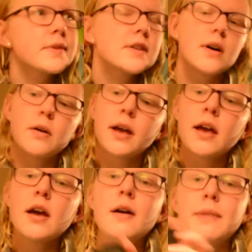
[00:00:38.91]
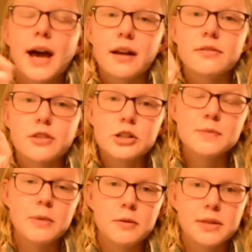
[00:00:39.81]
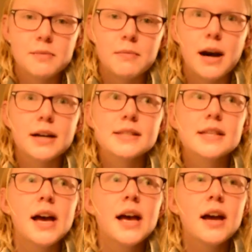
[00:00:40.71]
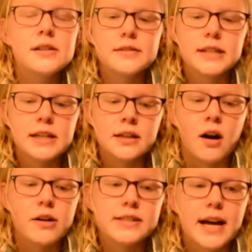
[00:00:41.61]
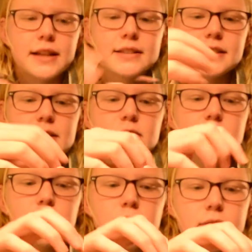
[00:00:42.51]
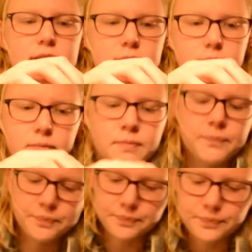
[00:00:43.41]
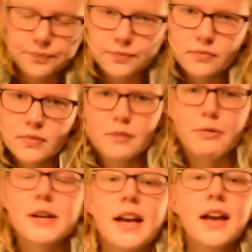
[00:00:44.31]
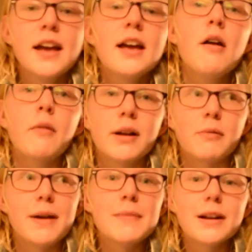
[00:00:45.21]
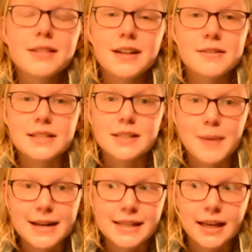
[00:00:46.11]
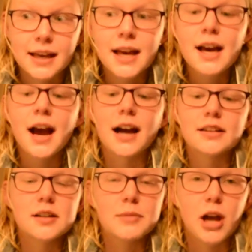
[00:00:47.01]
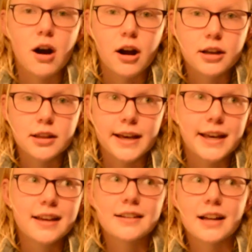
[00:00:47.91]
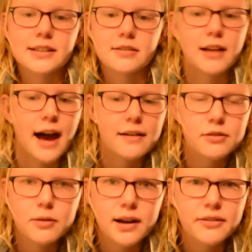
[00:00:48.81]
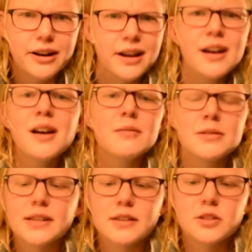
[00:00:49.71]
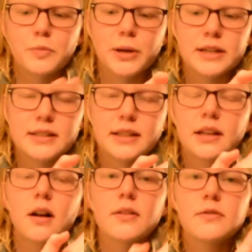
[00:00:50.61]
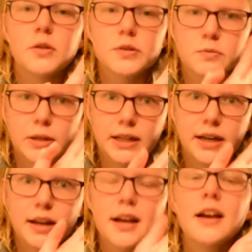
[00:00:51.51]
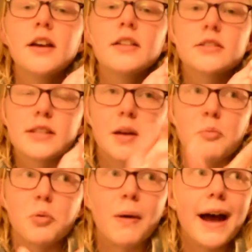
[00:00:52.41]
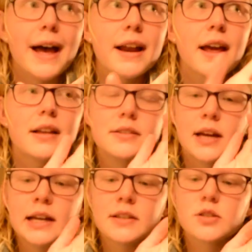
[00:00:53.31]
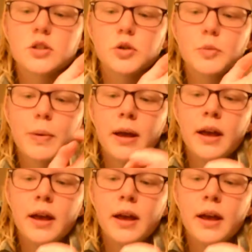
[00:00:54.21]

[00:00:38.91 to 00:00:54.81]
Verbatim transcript: so, we had our first meal with the monks. We have to eat in all silence, and I was so nervous. but it went way better than I was expecting. I thought it'd be hard, like, not to laugh or whatever. But it was, like, super easy, and all the food was really good. There's, like, bread and, like, soup.